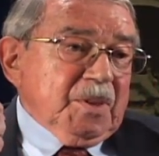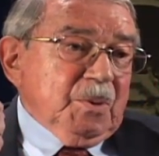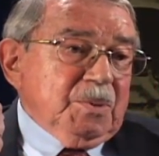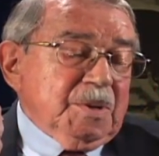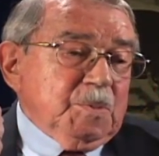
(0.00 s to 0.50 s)

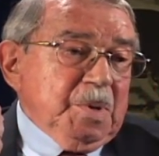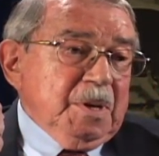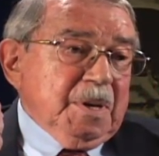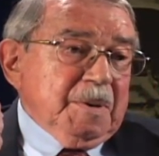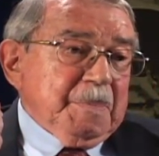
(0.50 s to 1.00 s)
so to
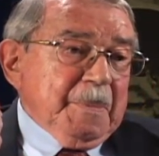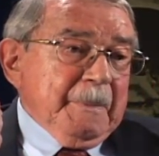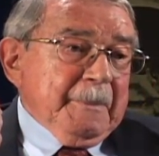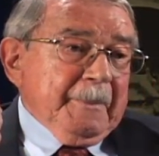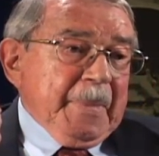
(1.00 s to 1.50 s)
speak.
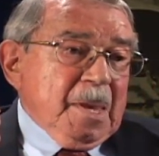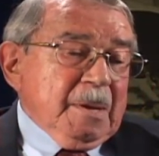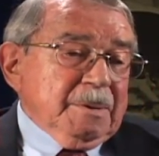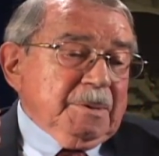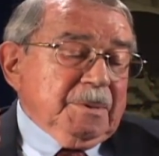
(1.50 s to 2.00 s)

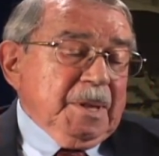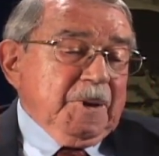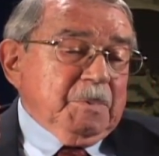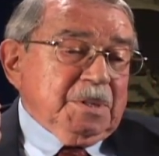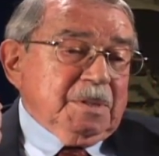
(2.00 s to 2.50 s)
So
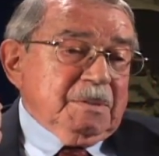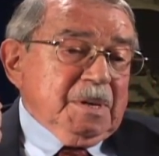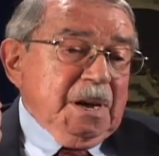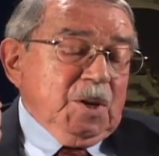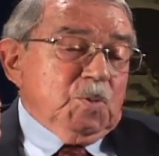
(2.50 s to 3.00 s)
that was
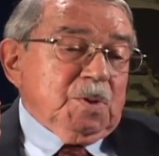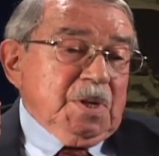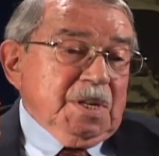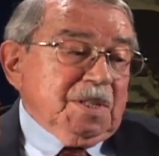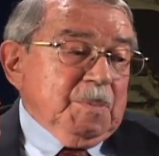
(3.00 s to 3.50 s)

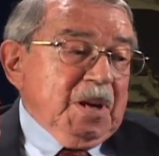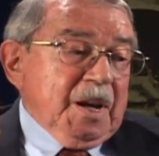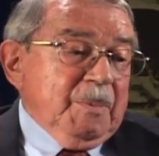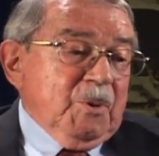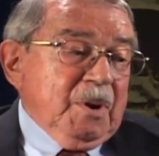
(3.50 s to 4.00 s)
interesting
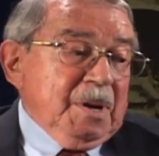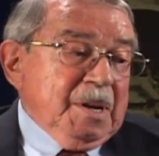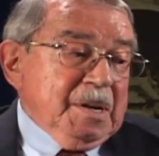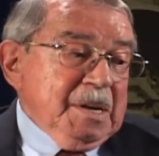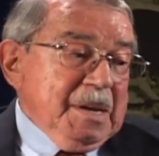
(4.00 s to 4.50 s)
sometime trying
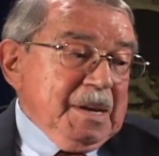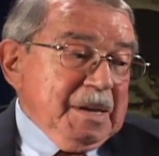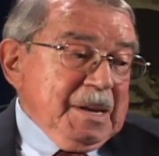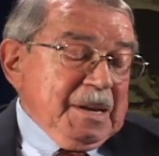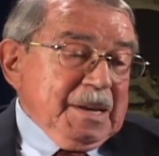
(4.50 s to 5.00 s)
to
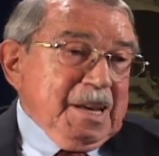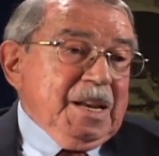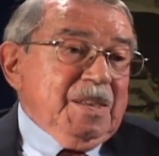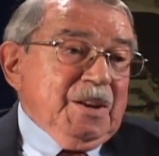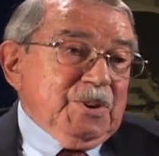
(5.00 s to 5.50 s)
get
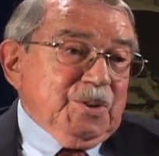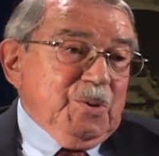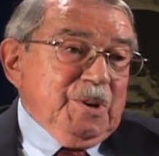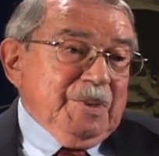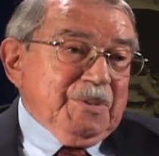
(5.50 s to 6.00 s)
in there
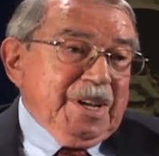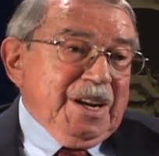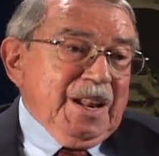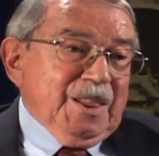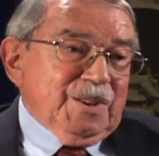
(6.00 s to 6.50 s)
soon enough to get
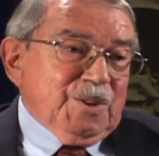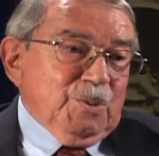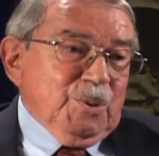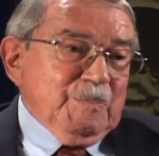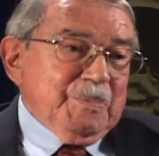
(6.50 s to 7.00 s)
out of the
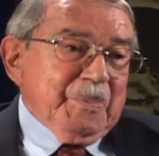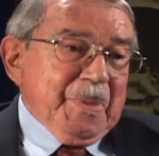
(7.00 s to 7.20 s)
storm.